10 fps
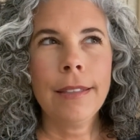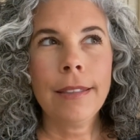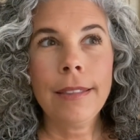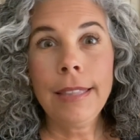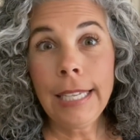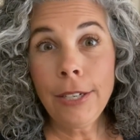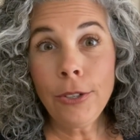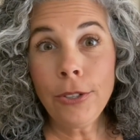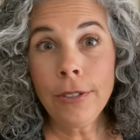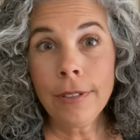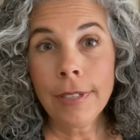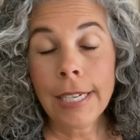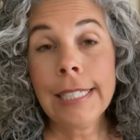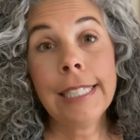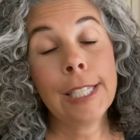small,
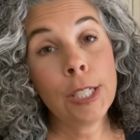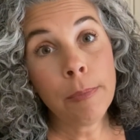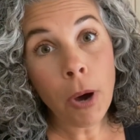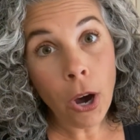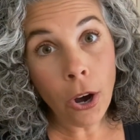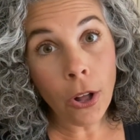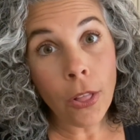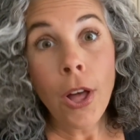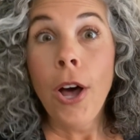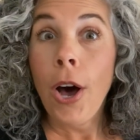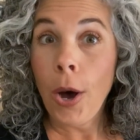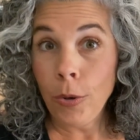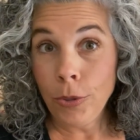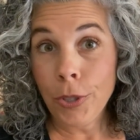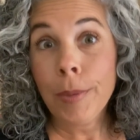
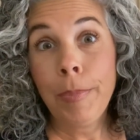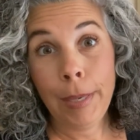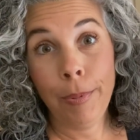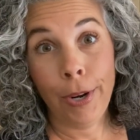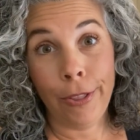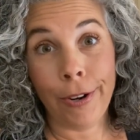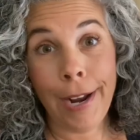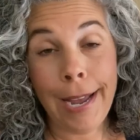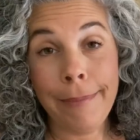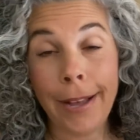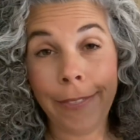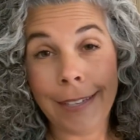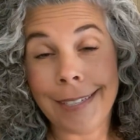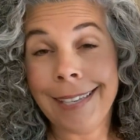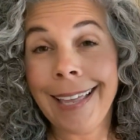older big brother. How about
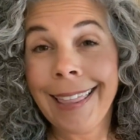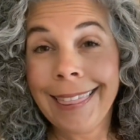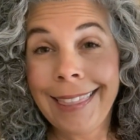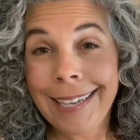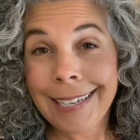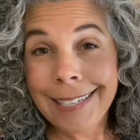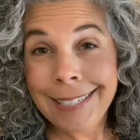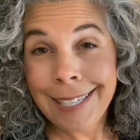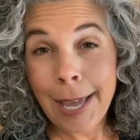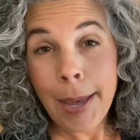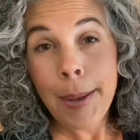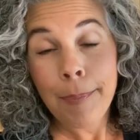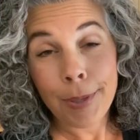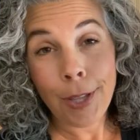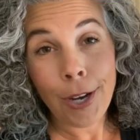this? This
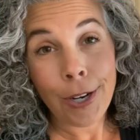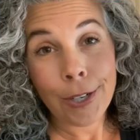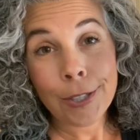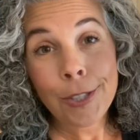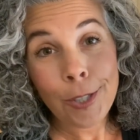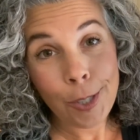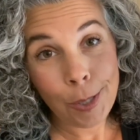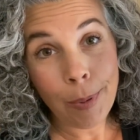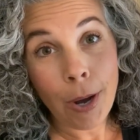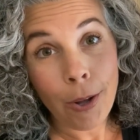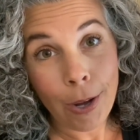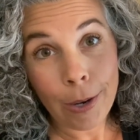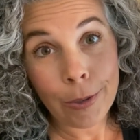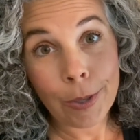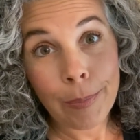belongs to the small,
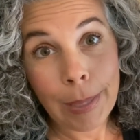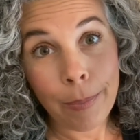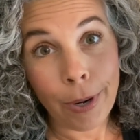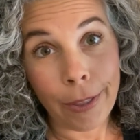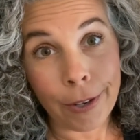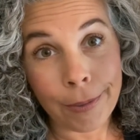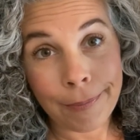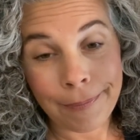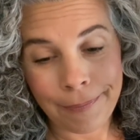older big brother.